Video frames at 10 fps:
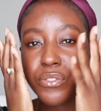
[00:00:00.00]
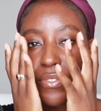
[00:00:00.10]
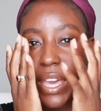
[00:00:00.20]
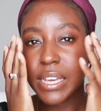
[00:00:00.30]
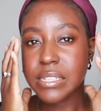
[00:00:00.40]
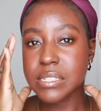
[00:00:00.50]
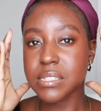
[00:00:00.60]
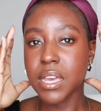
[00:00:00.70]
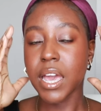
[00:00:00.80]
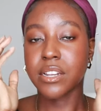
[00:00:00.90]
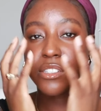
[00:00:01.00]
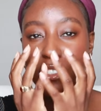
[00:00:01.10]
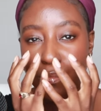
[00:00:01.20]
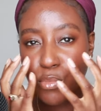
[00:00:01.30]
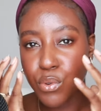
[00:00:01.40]
it on your face
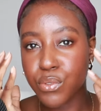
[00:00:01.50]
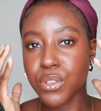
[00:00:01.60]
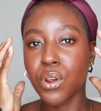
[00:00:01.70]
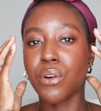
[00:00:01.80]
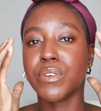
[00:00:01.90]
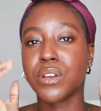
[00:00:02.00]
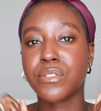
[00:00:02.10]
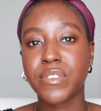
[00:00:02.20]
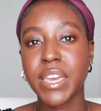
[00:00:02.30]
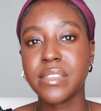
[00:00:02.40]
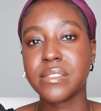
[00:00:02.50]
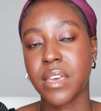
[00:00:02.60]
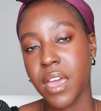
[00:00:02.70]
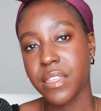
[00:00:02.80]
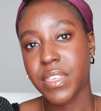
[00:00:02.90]
and smooth it over your
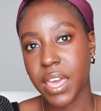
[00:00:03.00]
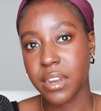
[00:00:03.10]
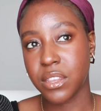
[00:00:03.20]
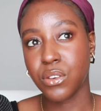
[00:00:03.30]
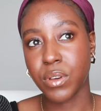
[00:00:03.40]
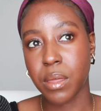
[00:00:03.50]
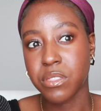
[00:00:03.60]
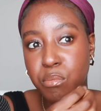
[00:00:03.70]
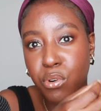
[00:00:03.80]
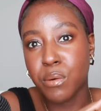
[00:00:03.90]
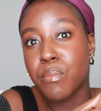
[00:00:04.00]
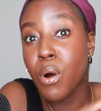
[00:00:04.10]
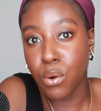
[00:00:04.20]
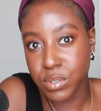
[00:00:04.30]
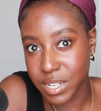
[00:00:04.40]
face, then you'll get the
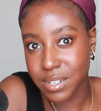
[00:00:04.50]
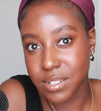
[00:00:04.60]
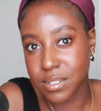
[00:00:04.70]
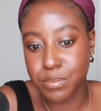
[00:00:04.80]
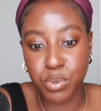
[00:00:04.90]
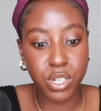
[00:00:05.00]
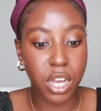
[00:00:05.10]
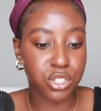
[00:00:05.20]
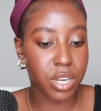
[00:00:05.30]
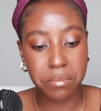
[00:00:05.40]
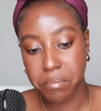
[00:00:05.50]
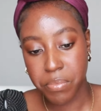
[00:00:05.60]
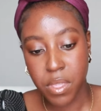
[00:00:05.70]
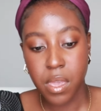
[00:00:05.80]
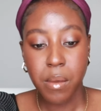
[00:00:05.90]
more potent protection.
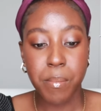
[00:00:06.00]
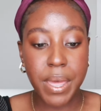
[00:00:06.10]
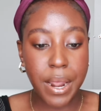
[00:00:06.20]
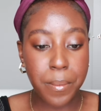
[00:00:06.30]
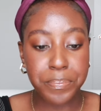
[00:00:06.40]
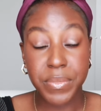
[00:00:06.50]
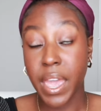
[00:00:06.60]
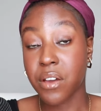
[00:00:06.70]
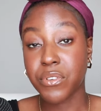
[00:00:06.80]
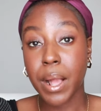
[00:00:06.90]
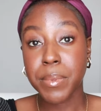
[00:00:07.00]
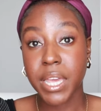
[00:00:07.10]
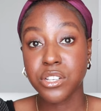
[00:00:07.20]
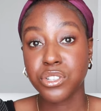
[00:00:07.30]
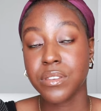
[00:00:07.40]
But yeah, for
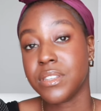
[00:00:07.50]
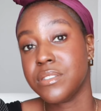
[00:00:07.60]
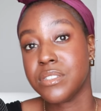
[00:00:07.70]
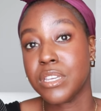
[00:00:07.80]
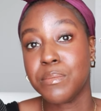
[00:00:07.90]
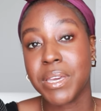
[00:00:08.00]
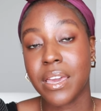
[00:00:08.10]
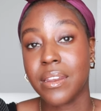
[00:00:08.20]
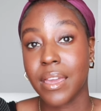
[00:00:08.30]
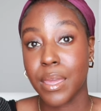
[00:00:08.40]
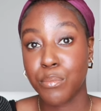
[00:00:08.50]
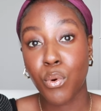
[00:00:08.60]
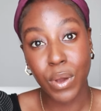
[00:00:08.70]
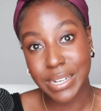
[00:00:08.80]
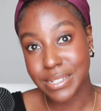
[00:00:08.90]
application, this is going to be getting
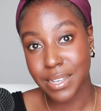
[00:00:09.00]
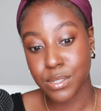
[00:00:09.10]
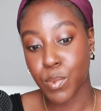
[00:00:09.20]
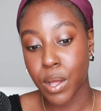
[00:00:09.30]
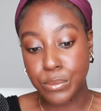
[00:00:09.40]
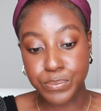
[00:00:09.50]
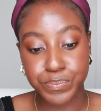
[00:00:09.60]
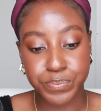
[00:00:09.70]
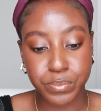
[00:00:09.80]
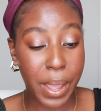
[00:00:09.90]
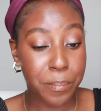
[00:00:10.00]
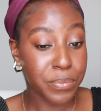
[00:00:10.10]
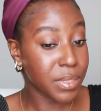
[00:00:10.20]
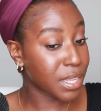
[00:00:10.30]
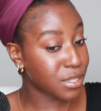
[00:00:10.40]
a point as well.
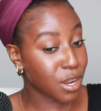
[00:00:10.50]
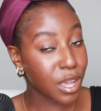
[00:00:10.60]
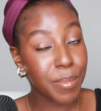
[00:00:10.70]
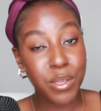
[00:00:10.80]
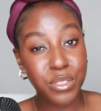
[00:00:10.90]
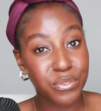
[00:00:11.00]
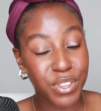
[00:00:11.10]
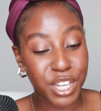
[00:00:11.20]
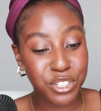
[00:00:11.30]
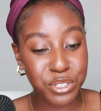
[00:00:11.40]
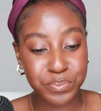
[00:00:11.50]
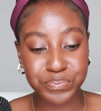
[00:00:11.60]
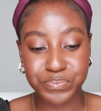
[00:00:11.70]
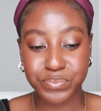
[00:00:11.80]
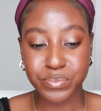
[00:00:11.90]
Okay, let's talk about the
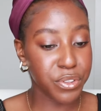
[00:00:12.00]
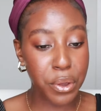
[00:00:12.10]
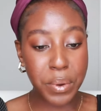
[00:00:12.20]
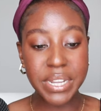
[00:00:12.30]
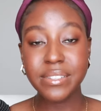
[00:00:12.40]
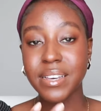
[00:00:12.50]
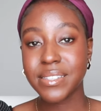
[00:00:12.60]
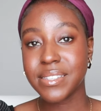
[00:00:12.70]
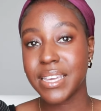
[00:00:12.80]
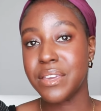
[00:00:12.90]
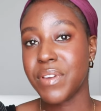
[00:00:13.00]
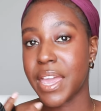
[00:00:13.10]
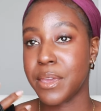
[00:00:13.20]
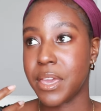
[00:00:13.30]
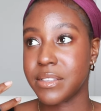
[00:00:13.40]
finish. So it does leave